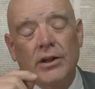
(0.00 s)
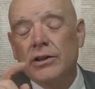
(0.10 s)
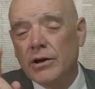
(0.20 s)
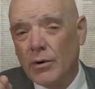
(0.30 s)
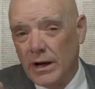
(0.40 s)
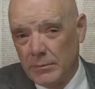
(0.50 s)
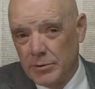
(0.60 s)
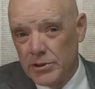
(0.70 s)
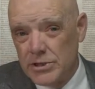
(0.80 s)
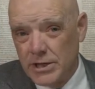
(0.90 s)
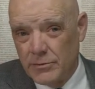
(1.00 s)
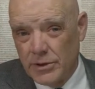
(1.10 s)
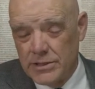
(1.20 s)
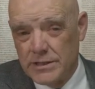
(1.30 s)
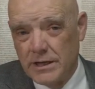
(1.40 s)
though I appreciate
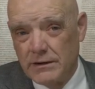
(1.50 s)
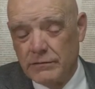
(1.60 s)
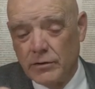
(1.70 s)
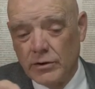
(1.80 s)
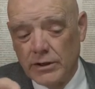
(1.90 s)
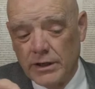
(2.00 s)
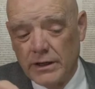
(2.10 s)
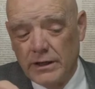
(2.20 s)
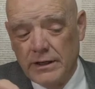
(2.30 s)
what he's done in Florida,